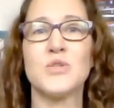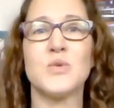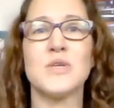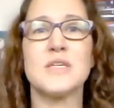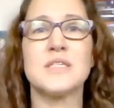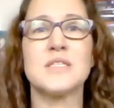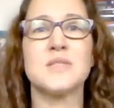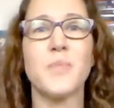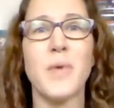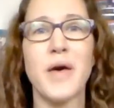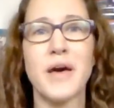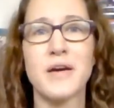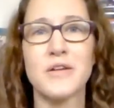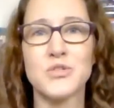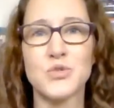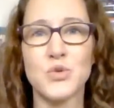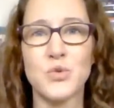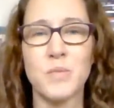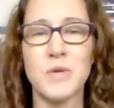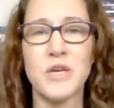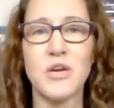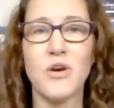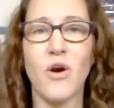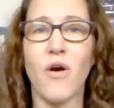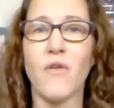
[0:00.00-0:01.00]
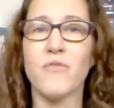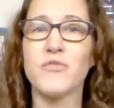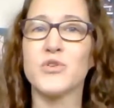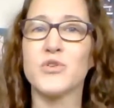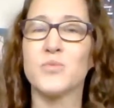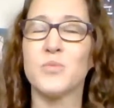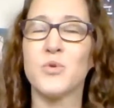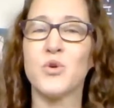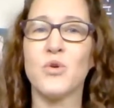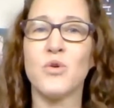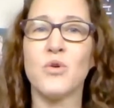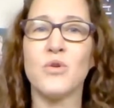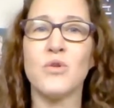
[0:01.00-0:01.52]
to expect or be
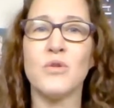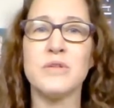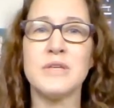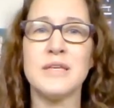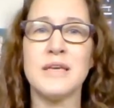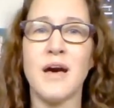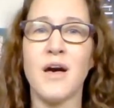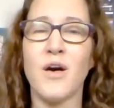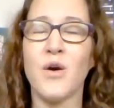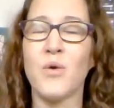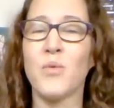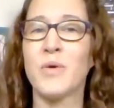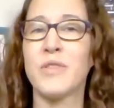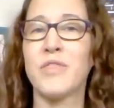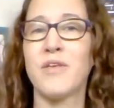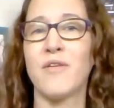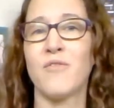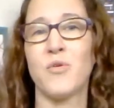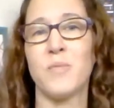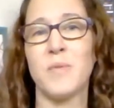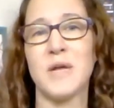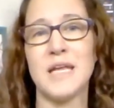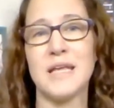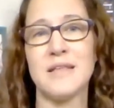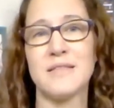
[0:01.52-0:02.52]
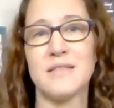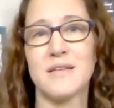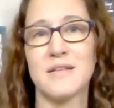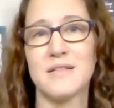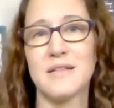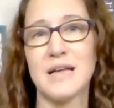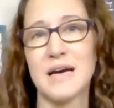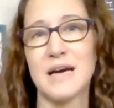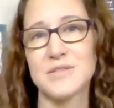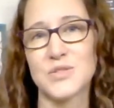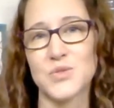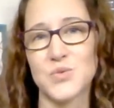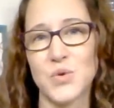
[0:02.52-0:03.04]
comfortable yet with everybody in the
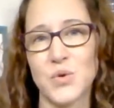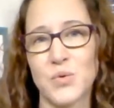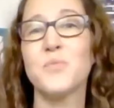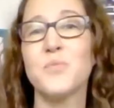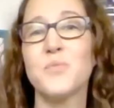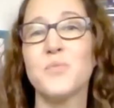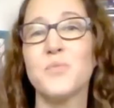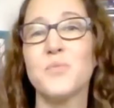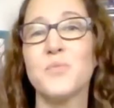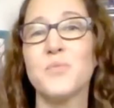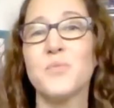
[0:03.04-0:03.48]
classroom.